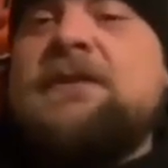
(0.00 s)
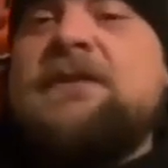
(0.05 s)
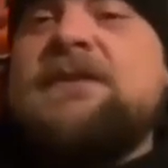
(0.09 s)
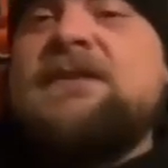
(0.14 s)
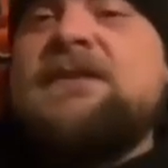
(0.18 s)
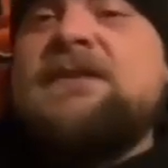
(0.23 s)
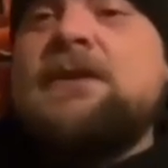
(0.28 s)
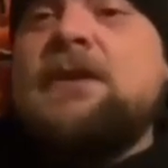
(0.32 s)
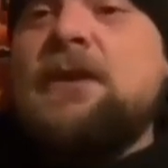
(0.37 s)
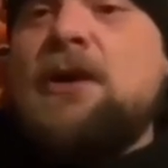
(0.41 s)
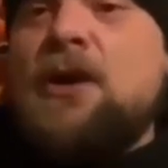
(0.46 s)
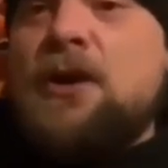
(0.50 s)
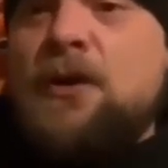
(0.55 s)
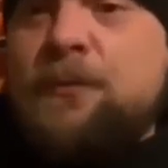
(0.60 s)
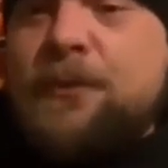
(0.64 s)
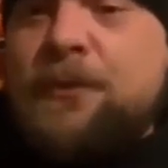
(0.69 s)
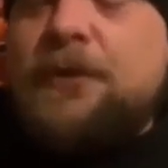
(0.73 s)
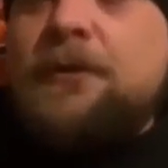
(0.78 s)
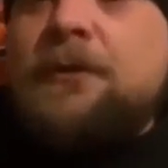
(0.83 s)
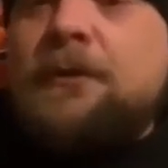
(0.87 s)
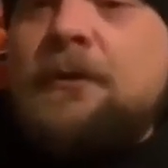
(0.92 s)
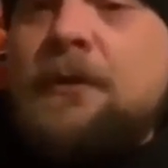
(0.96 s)
Before I get
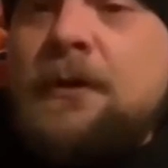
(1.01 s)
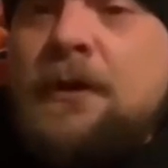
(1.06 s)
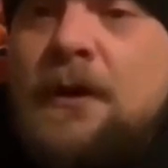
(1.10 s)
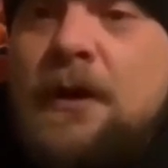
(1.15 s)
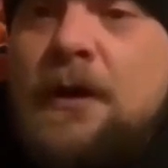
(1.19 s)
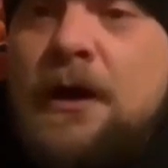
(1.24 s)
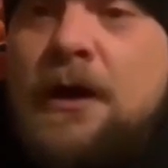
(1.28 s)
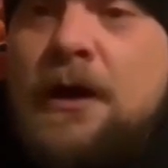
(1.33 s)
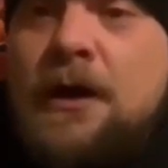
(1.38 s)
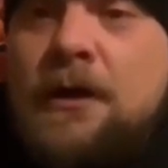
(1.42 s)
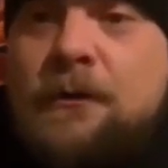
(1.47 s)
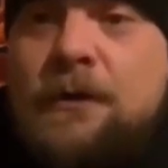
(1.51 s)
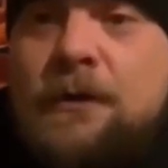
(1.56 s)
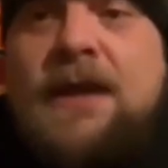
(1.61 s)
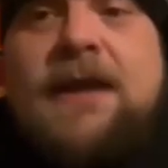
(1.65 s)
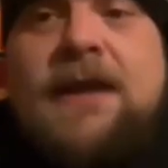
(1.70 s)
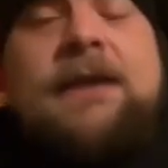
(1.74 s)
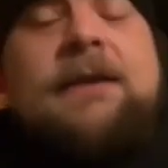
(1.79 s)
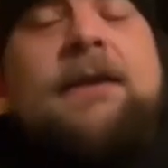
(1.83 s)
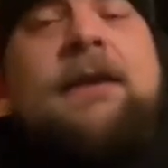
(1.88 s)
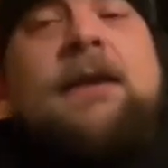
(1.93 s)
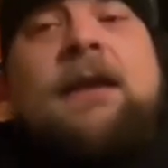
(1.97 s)
into this, I just wanted
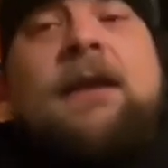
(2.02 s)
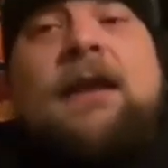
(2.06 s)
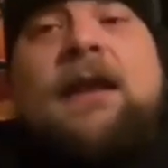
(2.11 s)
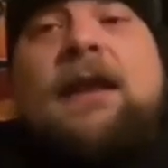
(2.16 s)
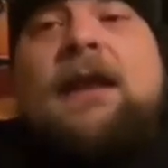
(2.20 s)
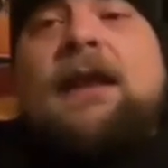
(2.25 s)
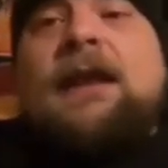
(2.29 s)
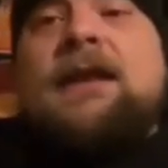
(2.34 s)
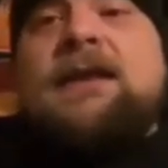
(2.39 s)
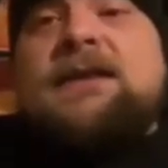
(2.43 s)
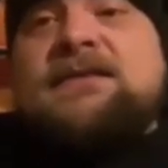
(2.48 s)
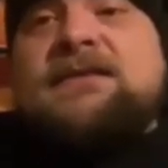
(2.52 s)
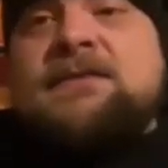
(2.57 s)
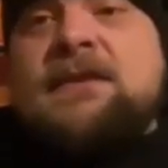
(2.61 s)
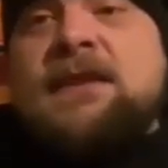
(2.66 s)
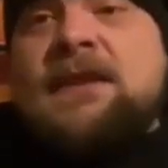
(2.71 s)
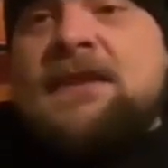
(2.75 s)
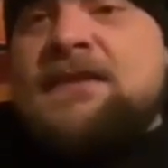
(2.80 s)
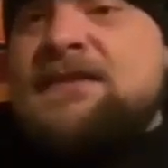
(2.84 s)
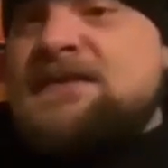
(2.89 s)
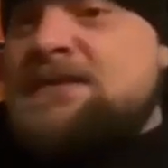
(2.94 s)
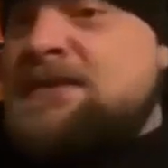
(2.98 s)
to take a moment to
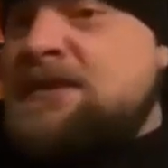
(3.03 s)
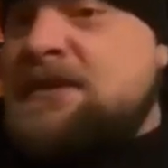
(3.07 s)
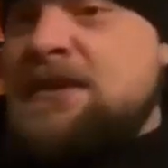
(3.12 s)
thank